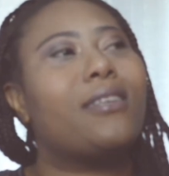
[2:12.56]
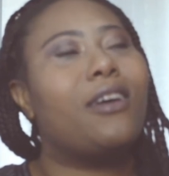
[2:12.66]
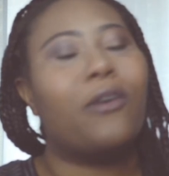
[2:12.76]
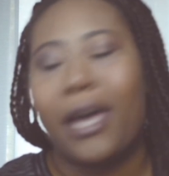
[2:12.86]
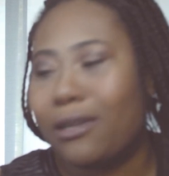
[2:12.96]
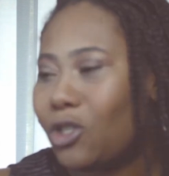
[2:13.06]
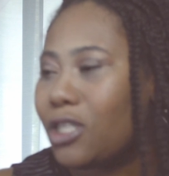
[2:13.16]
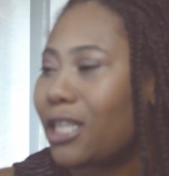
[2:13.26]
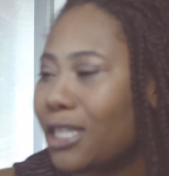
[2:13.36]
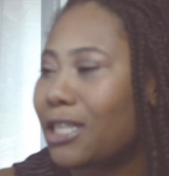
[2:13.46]
okay,
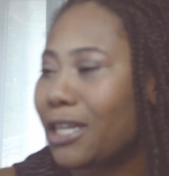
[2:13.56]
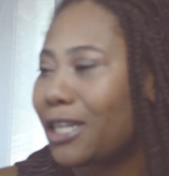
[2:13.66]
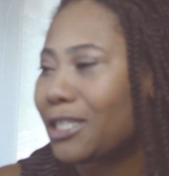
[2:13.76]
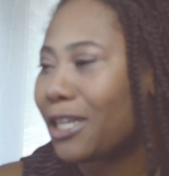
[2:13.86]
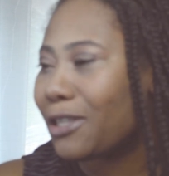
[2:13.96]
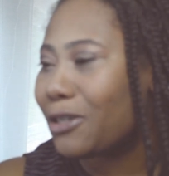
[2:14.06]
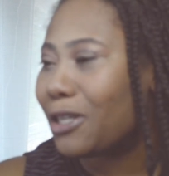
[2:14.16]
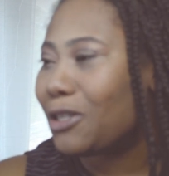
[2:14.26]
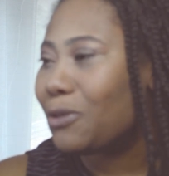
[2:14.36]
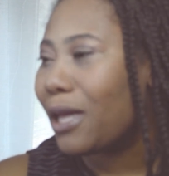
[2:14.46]
just let's look at it together
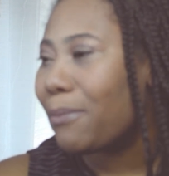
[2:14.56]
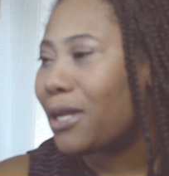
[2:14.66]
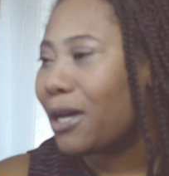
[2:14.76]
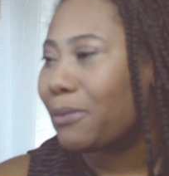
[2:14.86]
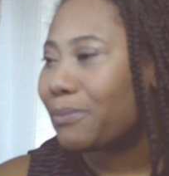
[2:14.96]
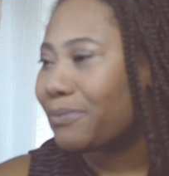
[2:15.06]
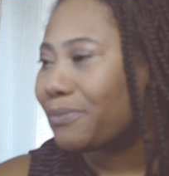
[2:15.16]
and you let me know.